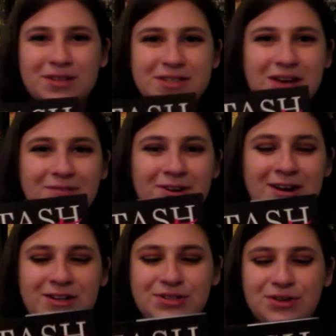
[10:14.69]
This cover
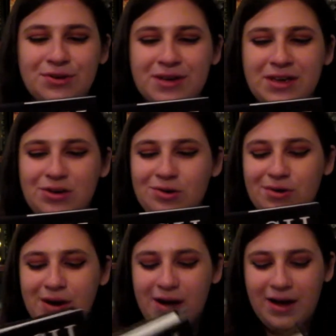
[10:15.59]
is so cute.